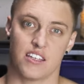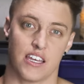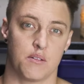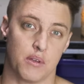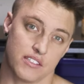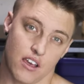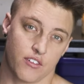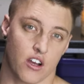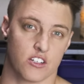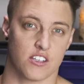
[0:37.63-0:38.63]
to get a bit
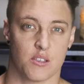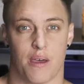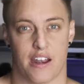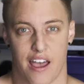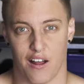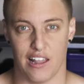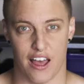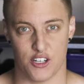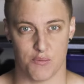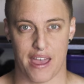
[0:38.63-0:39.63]
self-conscious about how
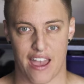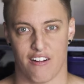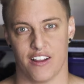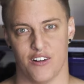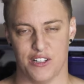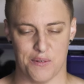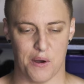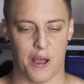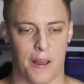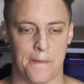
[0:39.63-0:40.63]
large my areola
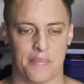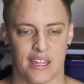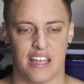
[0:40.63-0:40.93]
were.